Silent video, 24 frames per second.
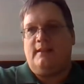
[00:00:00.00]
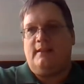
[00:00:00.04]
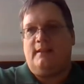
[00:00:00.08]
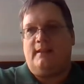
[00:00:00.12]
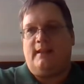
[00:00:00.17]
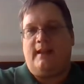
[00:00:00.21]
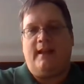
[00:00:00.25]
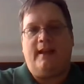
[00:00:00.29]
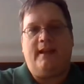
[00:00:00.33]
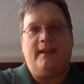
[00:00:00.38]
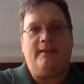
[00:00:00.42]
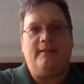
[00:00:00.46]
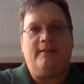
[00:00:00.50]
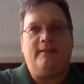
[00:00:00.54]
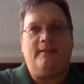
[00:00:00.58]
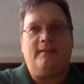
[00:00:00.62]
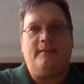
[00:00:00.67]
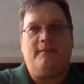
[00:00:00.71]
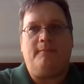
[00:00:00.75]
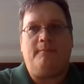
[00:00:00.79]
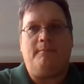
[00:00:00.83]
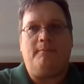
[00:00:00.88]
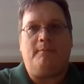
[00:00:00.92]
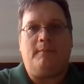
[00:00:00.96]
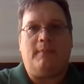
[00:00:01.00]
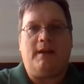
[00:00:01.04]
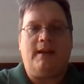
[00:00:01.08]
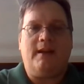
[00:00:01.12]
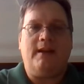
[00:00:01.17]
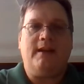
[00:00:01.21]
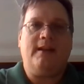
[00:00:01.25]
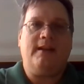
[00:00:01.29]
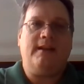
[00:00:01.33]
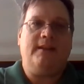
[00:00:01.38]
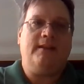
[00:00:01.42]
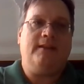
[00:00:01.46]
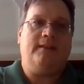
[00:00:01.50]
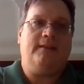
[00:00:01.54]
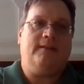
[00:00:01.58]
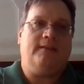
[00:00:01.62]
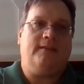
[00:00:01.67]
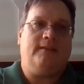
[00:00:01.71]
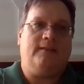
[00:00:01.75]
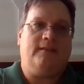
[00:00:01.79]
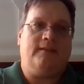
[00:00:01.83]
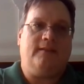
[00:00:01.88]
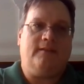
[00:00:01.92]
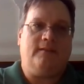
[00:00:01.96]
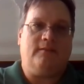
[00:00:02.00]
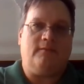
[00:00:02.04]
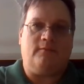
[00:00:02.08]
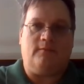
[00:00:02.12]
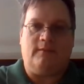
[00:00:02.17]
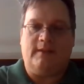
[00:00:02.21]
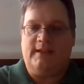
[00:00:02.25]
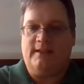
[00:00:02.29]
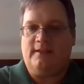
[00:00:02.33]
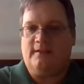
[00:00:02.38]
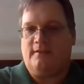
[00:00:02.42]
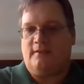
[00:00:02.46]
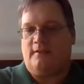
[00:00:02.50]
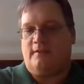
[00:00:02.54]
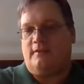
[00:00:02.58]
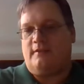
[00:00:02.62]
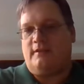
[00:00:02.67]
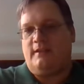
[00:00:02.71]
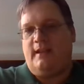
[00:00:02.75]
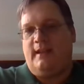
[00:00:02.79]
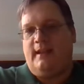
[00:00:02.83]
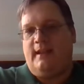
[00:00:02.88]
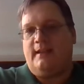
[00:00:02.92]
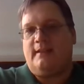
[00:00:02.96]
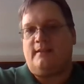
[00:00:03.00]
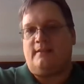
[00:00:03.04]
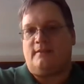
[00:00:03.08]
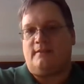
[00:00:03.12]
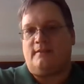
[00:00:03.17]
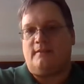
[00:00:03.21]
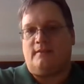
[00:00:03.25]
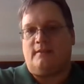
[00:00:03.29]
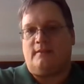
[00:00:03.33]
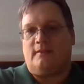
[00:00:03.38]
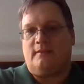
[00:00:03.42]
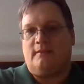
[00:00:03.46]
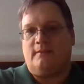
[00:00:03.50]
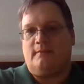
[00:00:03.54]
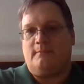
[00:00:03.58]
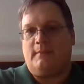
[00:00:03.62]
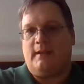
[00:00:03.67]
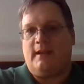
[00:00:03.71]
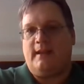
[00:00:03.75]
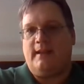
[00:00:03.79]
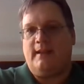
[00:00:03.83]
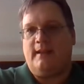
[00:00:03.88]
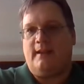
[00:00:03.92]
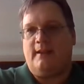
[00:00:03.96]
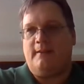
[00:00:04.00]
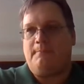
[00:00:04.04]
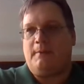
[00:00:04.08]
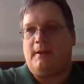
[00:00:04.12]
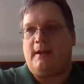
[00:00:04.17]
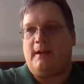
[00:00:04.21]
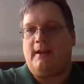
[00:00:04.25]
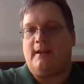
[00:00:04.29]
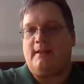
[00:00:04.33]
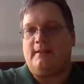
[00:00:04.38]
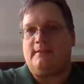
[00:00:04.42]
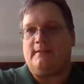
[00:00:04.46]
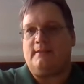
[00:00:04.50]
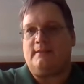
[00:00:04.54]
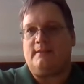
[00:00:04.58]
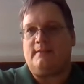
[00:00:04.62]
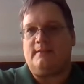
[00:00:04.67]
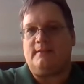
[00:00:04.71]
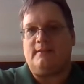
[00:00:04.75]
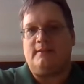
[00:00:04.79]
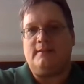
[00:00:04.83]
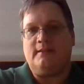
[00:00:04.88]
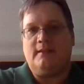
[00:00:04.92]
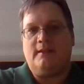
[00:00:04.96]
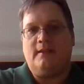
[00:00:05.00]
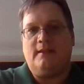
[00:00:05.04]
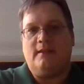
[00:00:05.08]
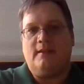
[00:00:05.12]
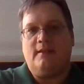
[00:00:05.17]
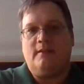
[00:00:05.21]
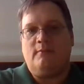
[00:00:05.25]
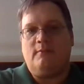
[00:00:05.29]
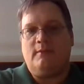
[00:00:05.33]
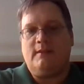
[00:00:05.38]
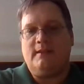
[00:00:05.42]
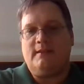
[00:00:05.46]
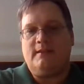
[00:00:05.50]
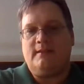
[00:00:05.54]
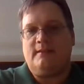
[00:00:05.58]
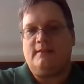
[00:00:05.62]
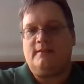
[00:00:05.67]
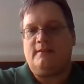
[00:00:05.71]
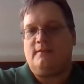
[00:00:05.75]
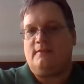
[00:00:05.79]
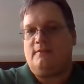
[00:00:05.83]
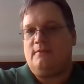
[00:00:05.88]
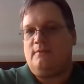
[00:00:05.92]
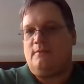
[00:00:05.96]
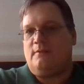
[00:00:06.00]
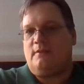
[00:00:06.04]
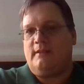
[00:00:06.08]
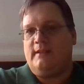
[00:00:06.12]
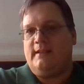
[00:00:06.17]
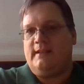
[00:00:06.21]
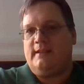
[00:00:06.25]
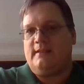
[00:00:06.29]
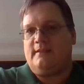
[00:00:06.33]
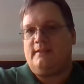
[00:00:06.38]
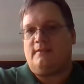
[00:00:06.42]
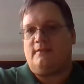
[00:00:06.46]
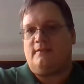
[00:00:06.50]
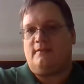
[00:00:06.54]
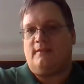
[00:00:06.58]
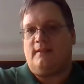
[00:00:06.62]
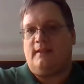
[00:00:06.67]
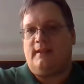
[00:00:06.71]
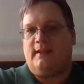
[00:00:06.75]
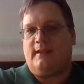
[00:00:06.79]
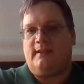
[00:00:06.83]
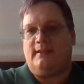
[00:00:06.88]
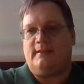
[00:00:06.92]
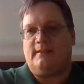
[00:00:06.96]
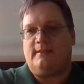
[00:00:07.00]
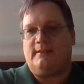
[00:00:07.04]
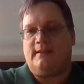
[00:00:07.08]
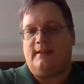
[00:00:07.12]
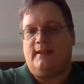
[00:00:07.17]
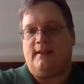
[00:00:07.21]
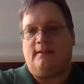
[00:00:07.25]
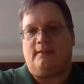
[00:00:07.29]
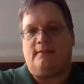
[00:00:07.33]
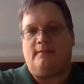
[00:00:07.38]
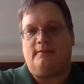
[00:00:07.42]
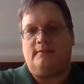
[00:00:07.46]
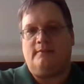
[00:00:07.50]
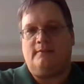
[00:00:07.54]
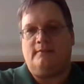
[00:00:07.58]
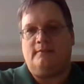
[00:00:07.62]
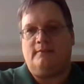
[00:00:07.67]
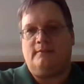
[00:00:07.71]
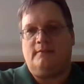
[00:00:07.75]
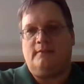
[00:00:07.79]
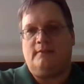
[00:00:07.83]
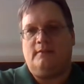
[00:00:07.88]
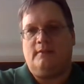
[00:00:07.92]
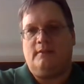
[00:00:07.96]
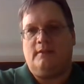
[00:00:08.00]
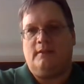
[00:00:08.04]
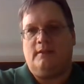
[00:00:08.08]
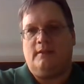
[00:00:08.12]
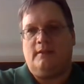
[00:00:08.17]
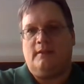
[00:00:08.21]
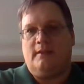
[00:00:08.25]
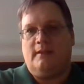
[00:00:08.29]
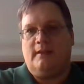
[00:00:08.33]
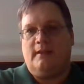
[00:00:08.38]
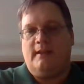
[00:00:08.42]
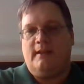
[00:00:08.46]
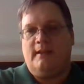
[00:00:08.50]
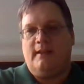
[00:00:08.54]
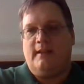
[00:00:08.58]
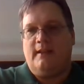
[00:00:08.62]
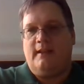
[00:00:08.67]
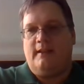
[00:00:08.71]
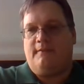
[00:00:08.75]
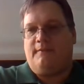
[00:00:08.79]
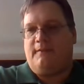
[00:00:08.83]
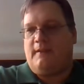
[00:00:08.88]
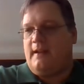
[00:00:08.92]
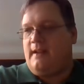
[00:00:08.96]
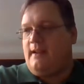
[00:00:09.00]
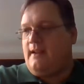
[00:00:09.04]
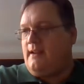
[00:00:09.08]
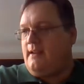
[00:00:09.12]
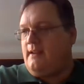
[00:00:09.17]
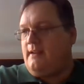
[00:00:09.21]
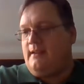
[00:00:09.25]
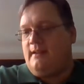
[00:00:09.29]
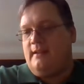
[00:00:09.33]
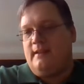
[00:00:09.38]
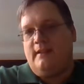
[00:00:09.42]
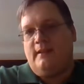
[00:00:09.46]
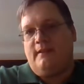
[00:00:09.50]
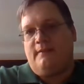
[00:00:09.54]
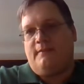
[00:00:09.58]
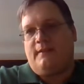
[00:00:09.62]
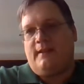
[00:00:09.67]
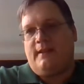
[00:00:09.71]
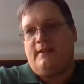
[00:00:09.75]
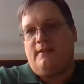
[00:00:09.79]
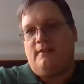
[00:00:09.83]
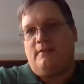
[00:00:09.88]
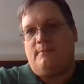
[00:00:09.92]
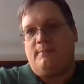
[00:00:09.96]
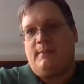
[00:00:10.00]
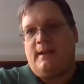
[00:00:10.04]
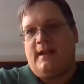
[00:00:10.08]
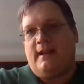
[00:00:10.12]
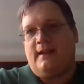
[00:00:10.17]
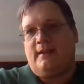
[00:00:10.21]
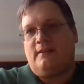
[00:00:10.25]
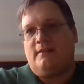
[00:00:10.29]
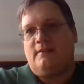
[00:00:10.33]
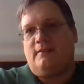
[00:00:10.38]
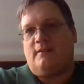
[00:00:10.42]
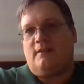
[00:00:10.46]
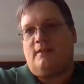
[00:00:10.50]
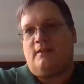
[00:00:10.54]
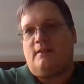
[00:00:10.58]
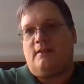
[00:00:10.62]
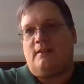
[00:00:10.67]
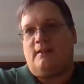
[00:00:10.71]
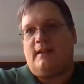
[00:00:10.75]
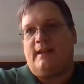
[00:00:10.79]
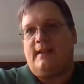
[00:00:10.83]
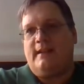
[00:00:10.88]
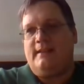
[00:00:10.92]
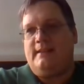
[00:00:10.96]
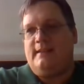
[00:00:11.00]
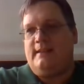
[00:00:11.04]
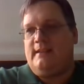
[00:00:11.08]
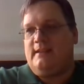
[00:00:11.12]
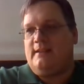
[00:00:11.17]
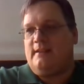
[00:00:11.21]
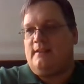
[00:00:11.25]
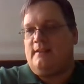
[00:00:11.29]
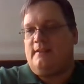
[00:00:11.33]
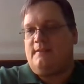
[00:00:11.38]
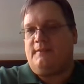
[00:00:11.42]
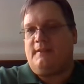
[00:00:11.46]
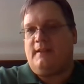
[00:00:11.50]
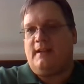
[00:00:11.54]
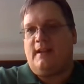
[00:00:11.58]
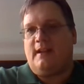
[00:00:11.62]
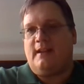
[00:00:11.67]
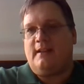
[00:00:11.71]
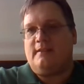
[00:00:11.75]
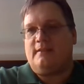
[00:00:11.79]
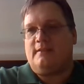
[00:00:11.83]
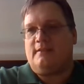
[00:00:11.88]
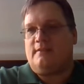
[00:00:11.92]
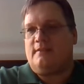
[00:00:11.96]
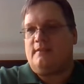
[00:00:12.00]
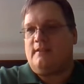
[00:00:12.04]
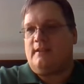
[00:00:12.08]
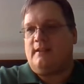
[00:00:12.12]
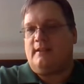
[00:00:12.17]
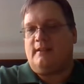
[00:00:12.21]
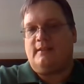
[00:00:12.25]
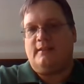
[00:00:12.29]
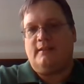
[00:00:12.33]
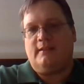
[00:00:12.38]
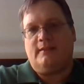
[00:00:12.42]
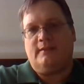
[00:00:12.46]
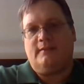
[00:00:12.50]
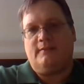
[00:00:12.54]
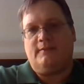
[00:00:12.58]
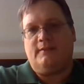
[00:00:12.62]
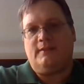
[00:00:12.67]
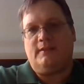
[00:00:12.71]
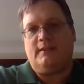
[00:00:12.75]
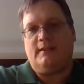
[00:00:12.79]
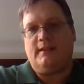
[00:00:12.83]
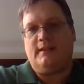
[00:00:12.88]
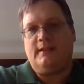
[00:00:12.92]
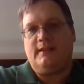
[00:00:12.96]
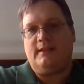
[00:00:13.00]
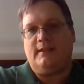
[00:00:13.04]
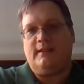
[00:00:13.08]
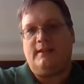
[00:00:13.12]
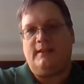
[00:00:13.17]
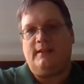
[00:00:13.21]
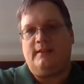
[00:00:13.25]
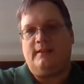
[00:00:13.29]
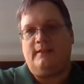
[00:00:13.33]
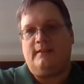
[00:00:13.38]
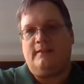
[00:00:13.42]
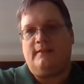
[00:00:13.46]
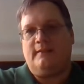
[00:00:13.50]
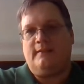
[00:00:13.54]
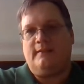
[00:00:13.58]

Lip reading: that my research answer, my hypothesis, what is the story it's trying to tell? If I go back to our idea of construct validity,